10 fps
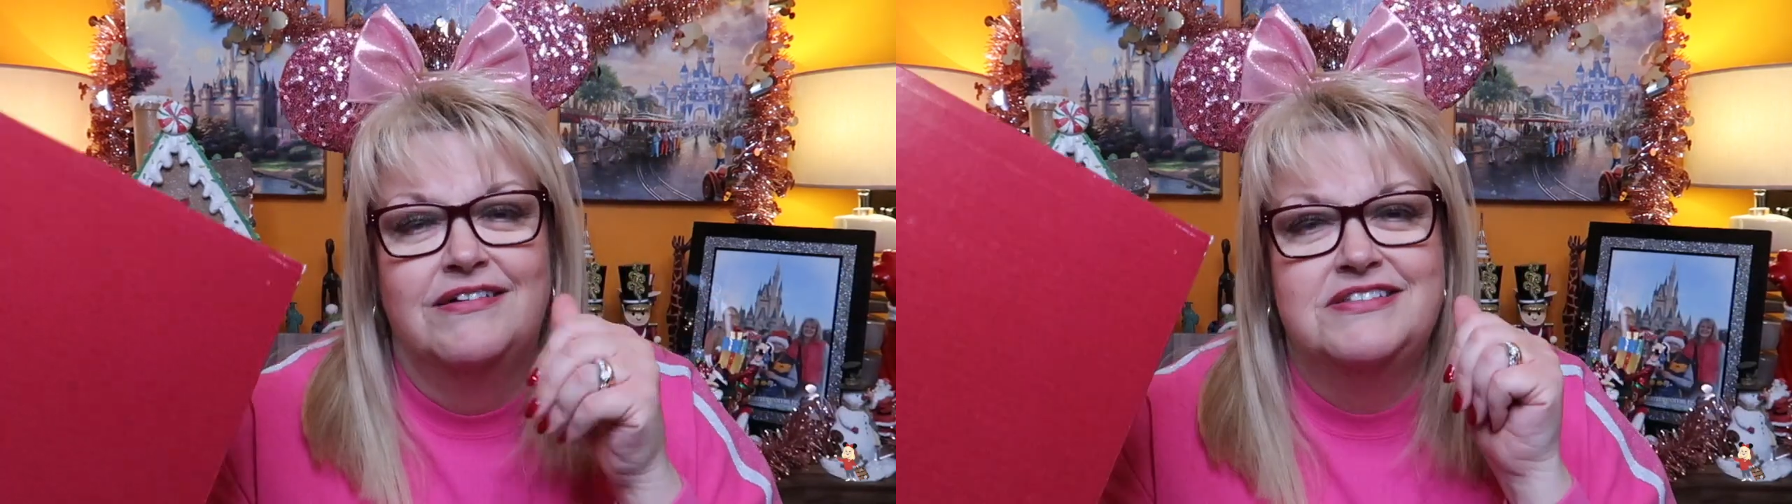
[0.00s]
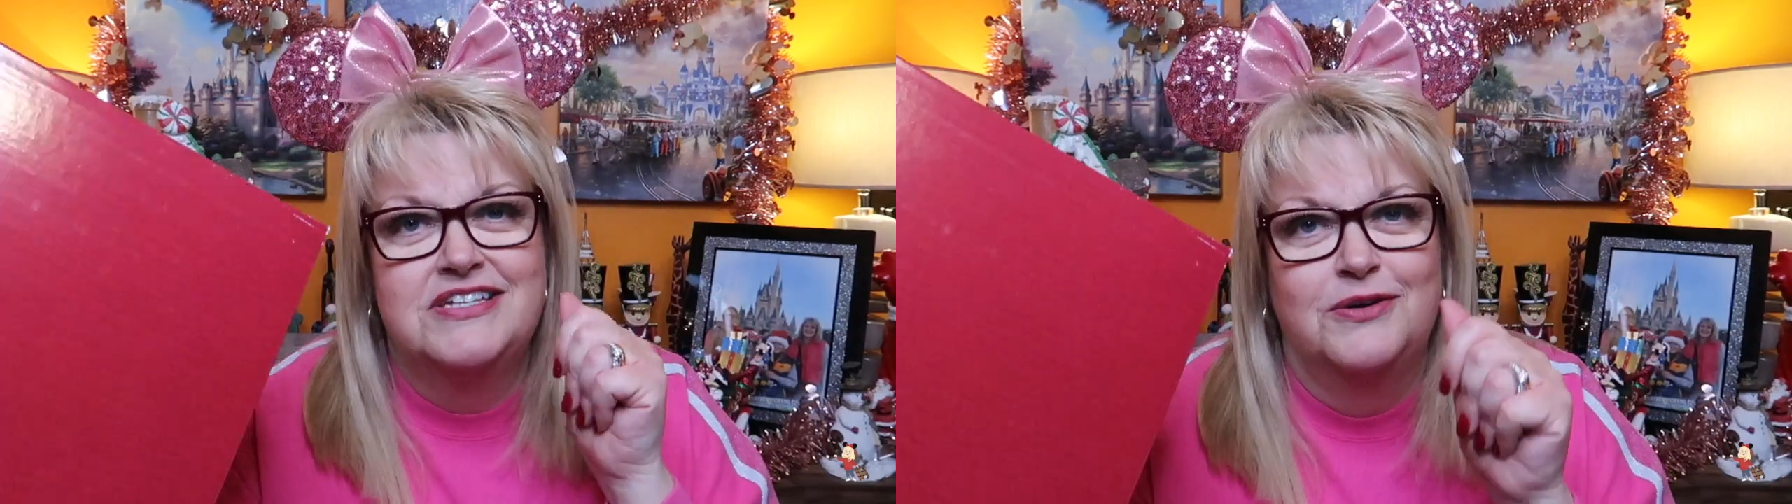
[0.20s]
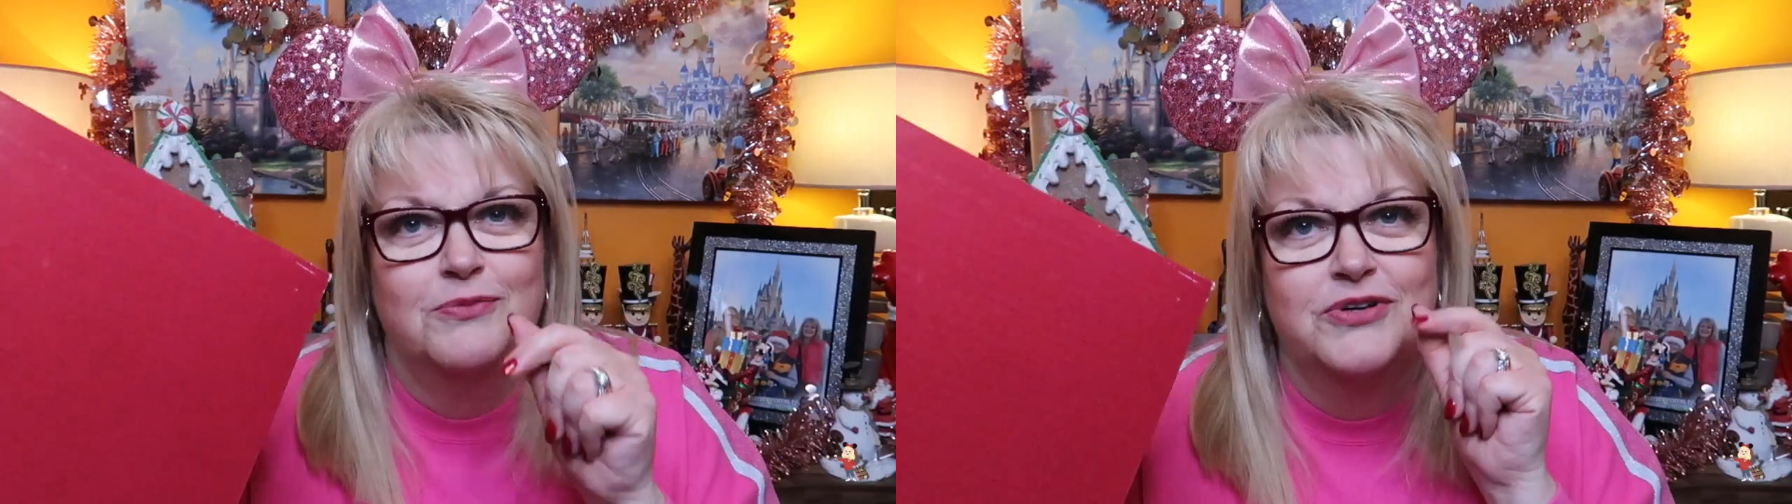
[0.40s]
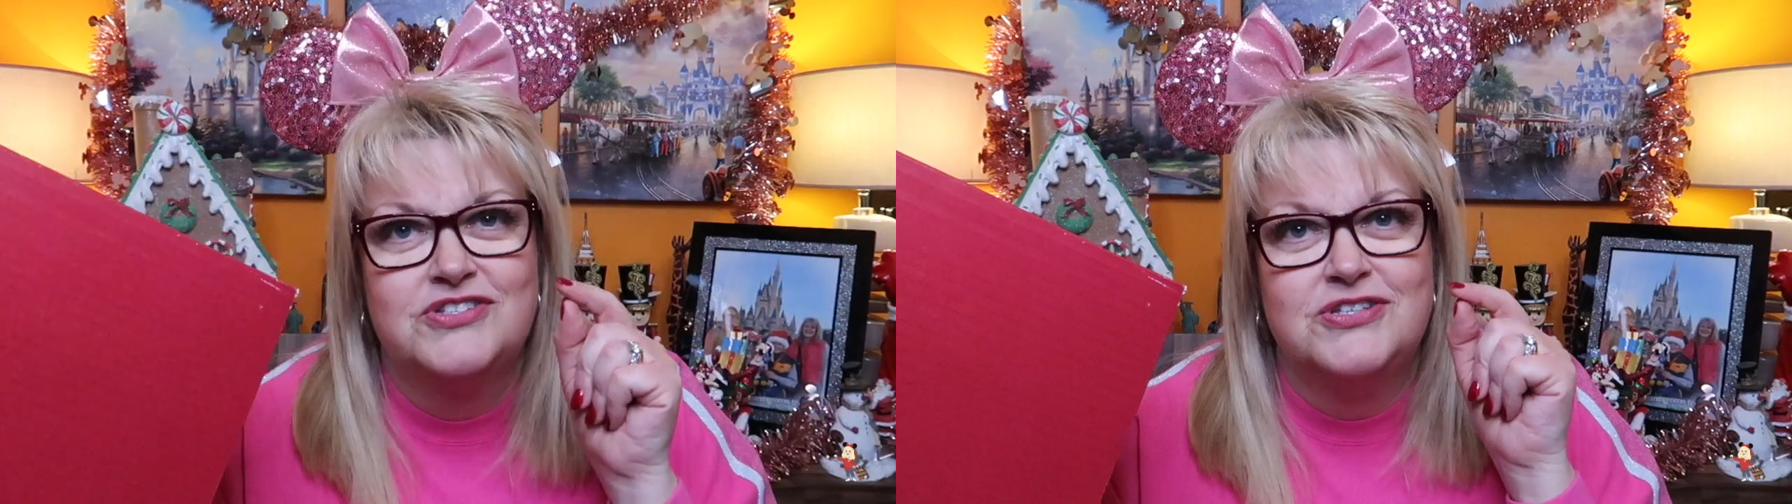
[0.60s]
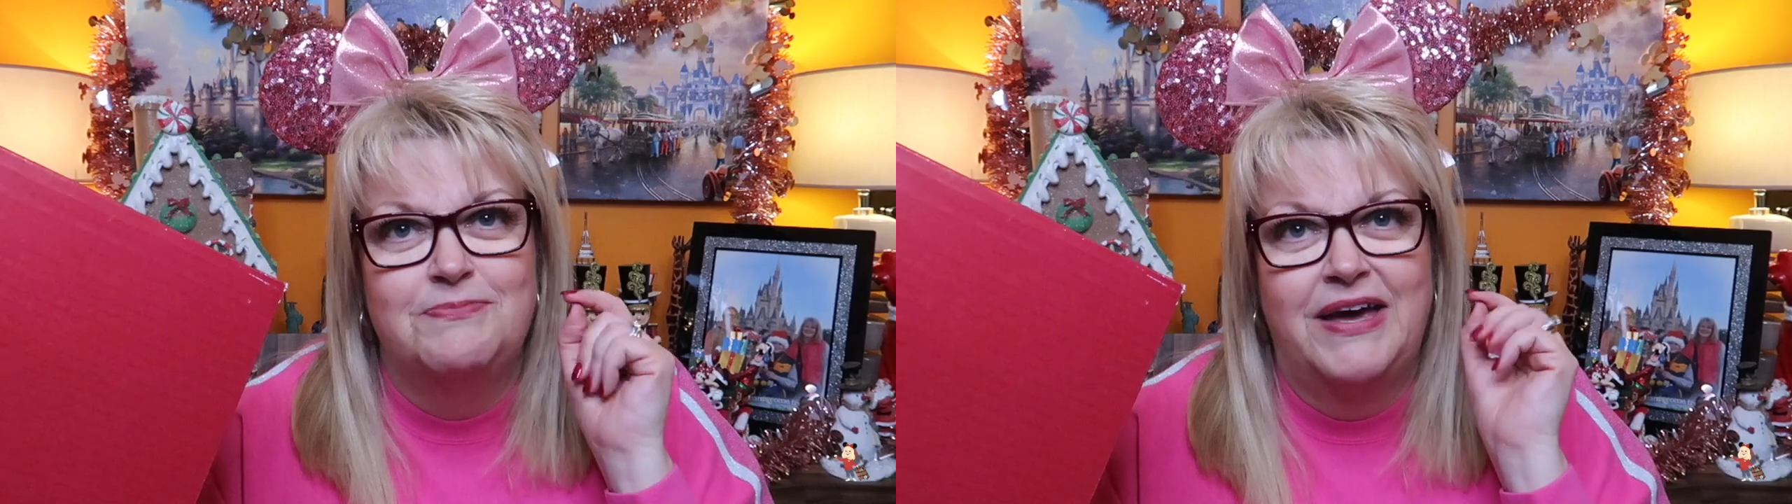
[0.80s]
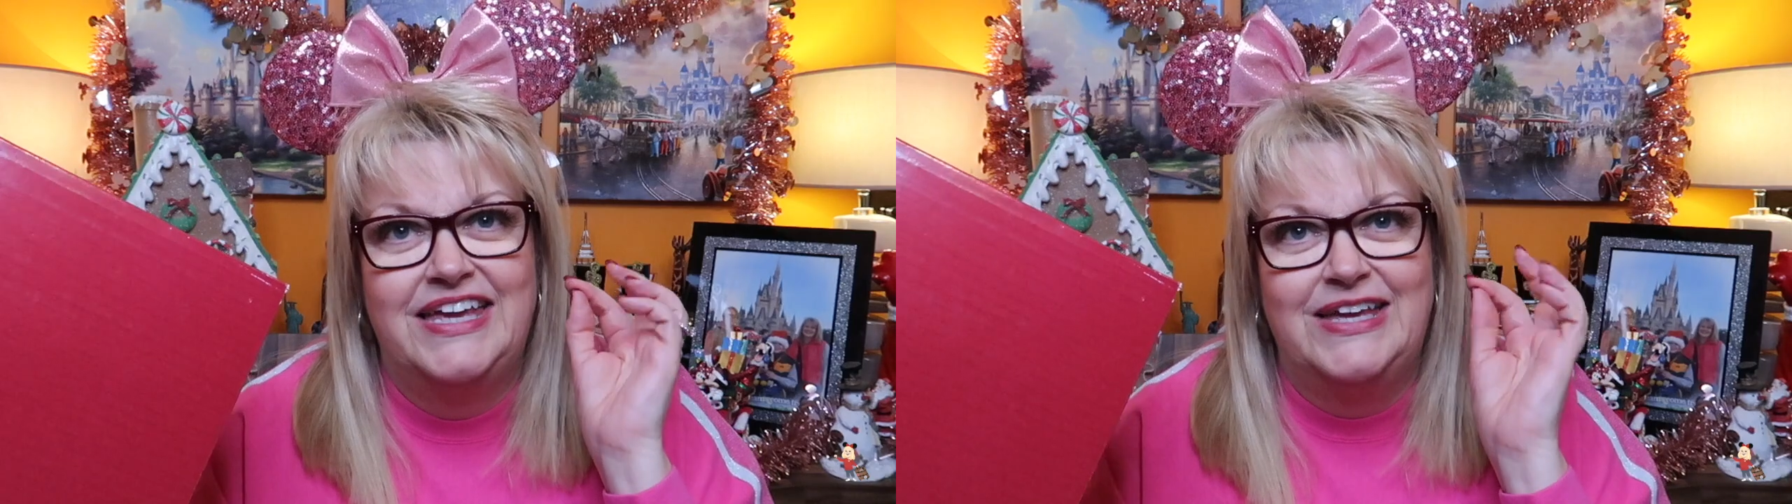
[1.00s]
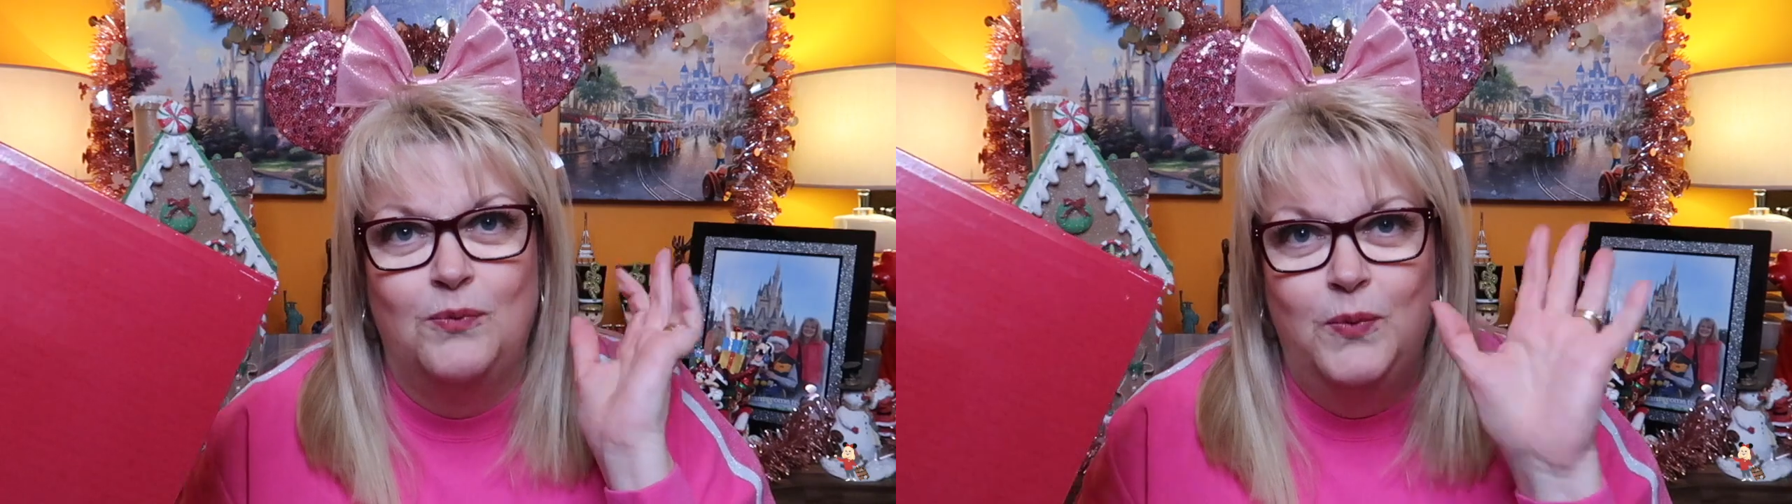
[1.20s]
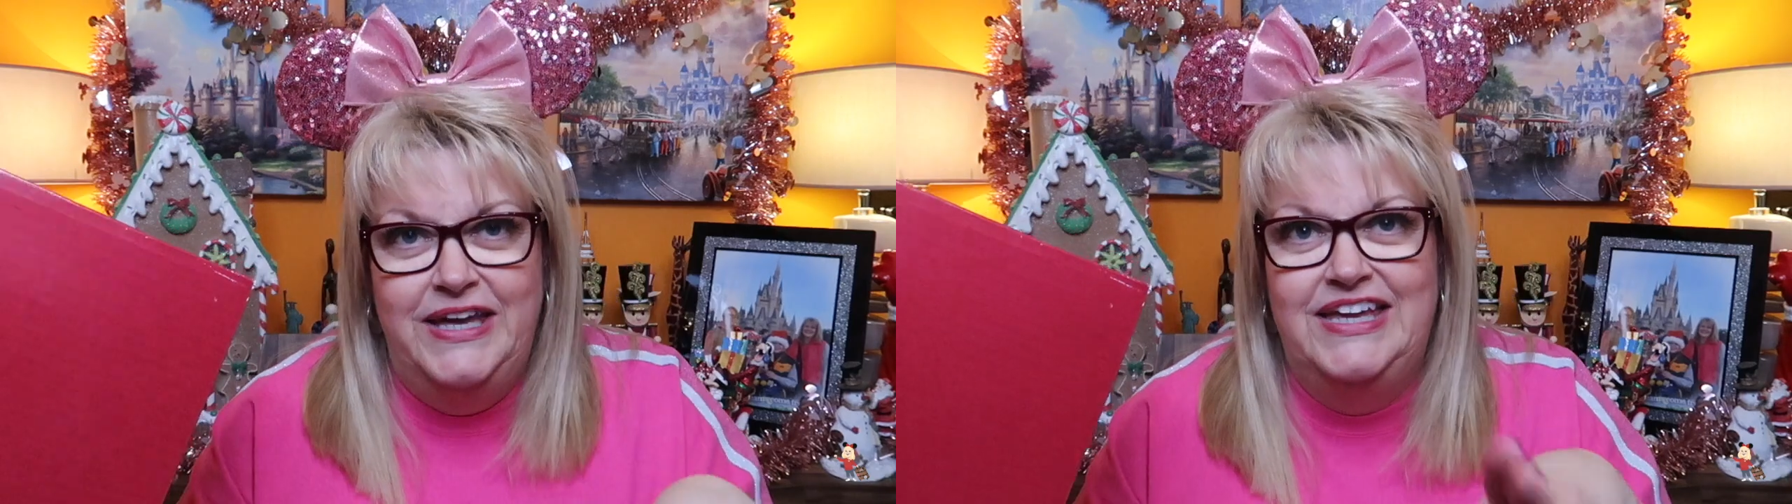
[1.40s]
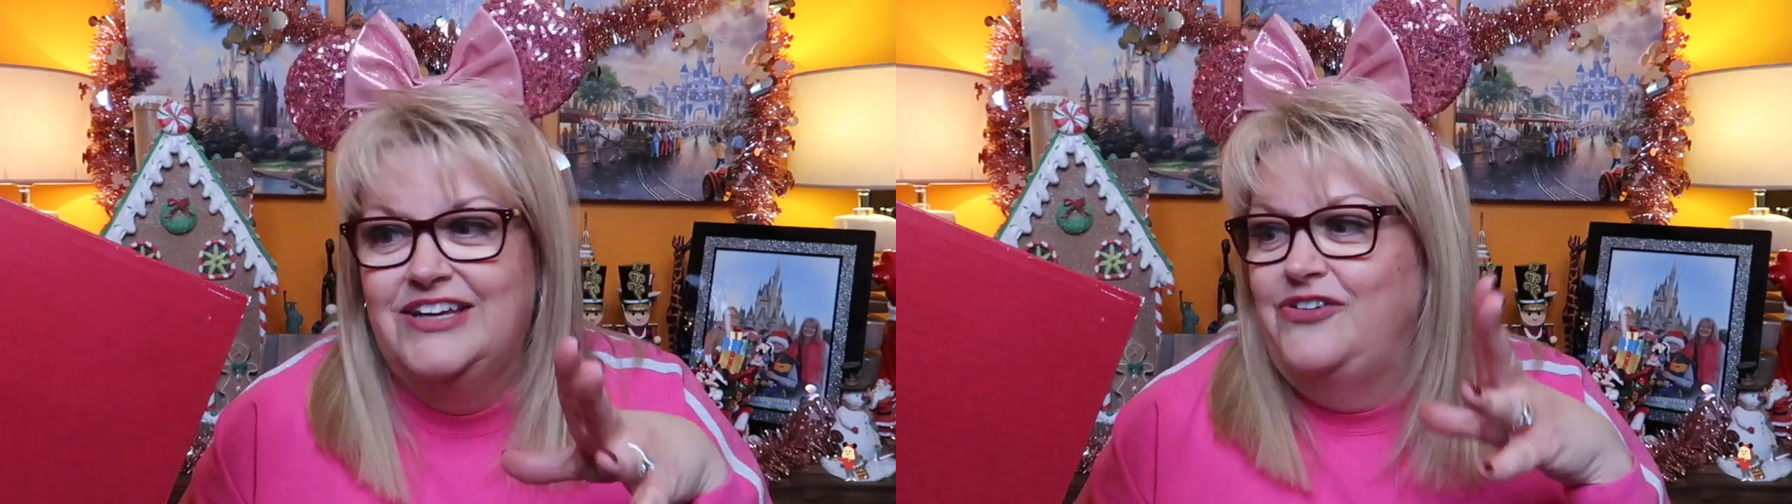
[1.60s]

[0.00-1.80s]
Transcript: I don't want to make it weaker